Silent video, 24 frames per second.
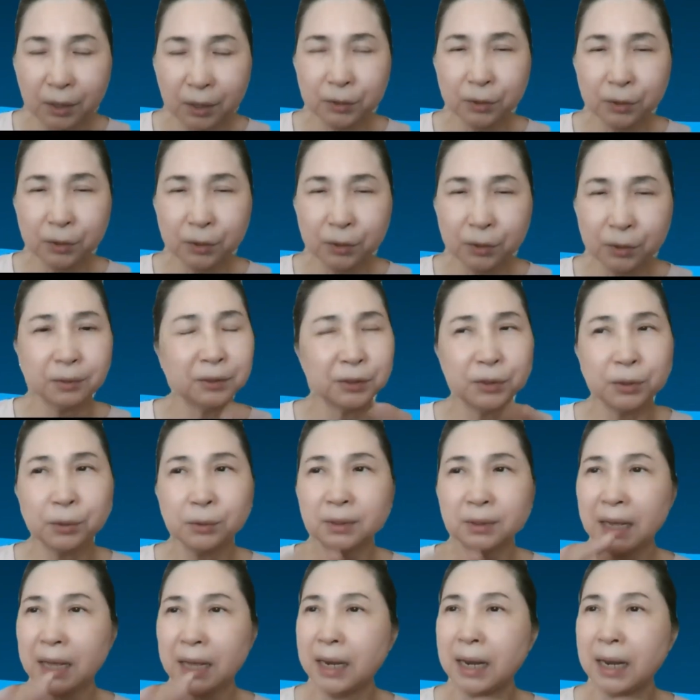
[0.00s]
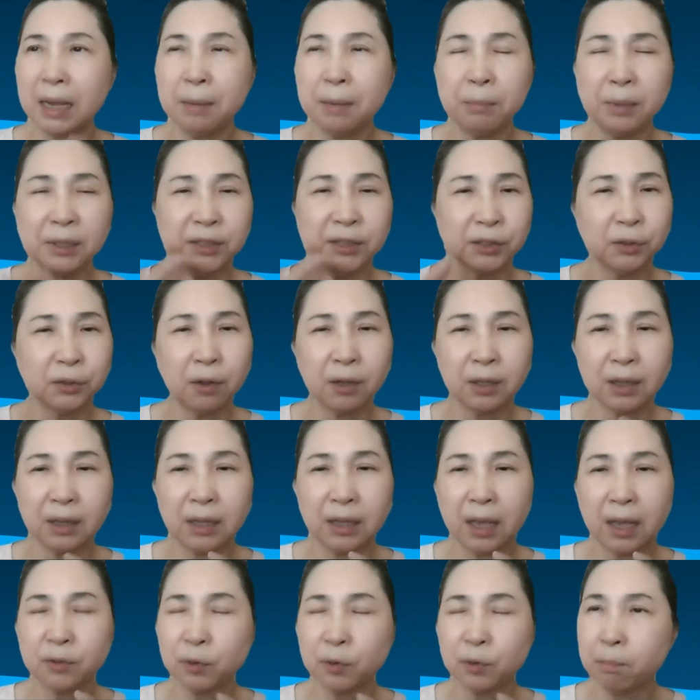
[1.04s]
So the alignment is not
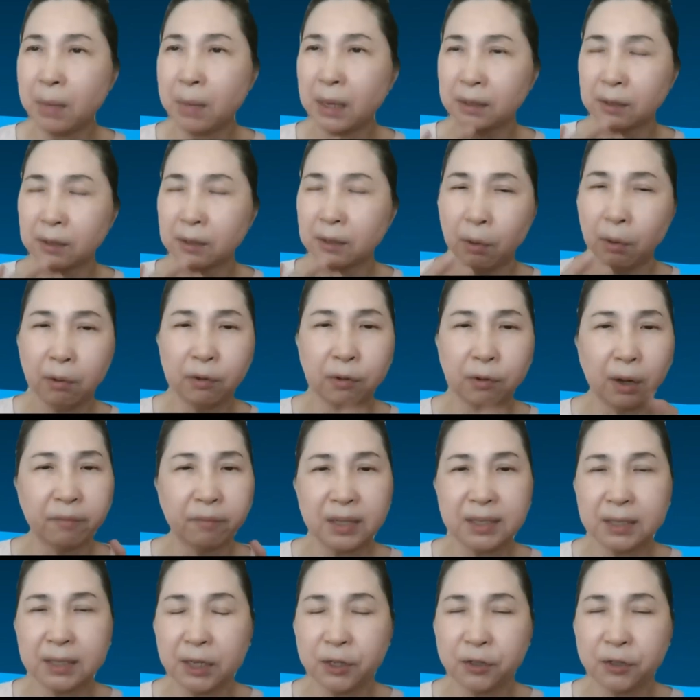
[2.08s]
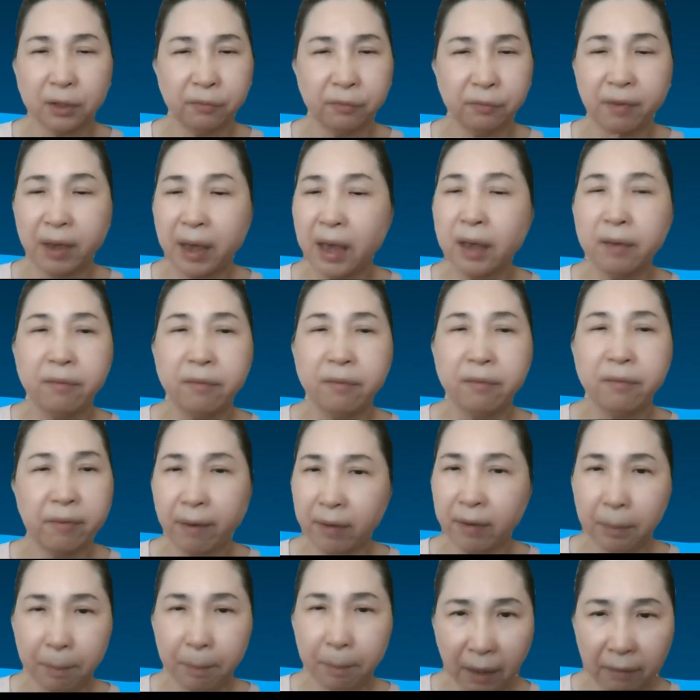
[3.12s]
there, so make the whole conversation very,
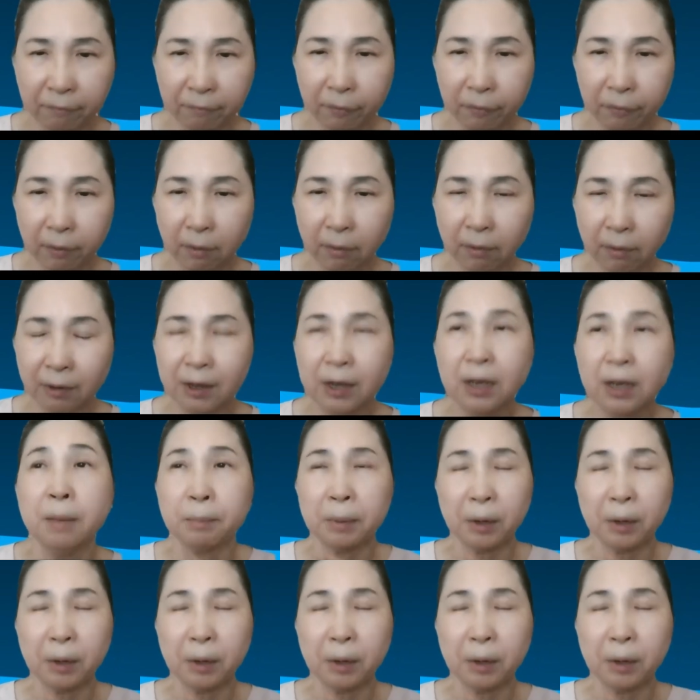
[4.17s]
very painful.